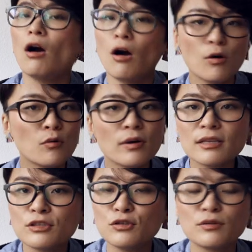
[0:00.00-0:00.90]

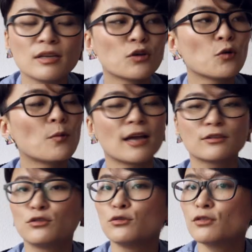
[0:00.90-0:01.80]
Always you can go back
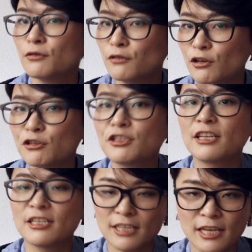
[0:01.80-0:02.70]
to the first and
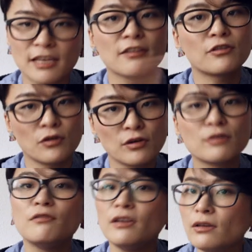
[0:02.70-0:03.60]
the second, third
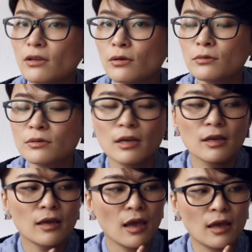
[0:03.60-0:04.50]
videos
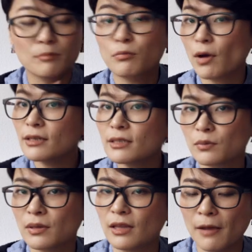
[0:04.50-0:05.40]
and practice
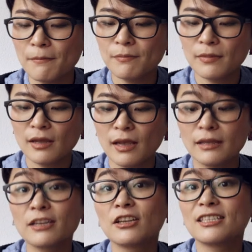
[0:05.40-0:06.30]
with them. And
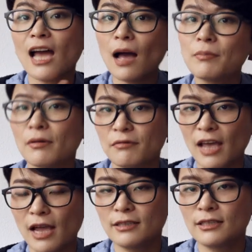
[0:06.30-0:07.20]
then on top of
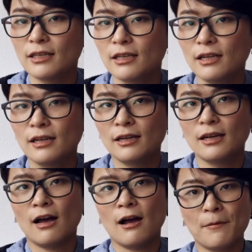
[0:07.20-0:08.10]
that,
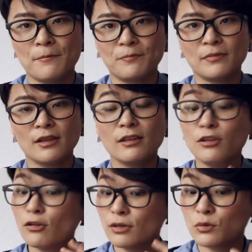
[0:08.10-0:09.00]

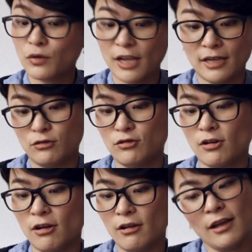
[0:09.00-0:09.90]
here is one
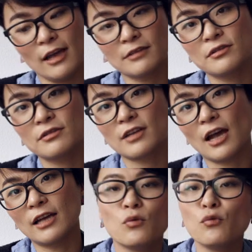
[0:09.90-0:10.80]
extra
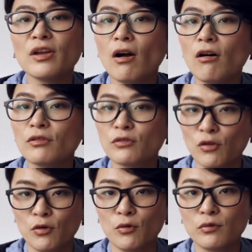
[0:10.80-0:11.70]
exercise. We all
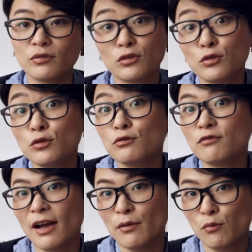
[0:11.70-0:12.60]
know the
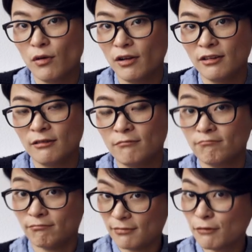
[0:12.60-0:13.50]
2-5-1
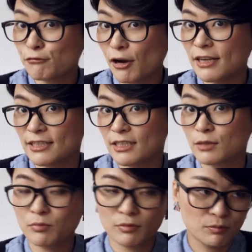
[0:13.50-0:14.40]
phrases,
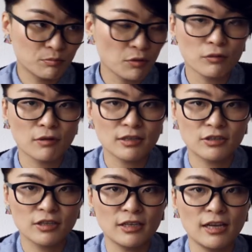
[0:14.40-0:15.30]

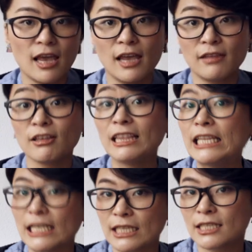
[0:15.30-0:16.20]
progression, and the
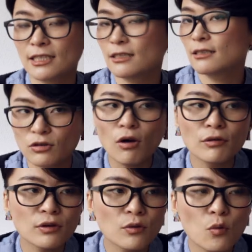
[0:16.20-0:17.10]
licks. So all
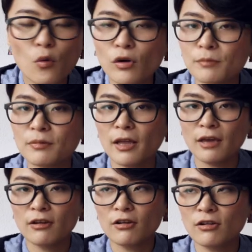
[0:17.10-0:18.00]
the horn
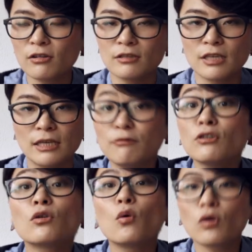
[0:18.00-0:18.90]
players, and if
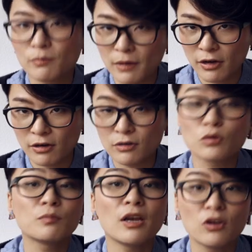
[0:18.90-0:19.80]
you're horn players or
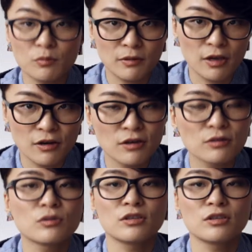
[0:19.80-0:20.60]
piano players or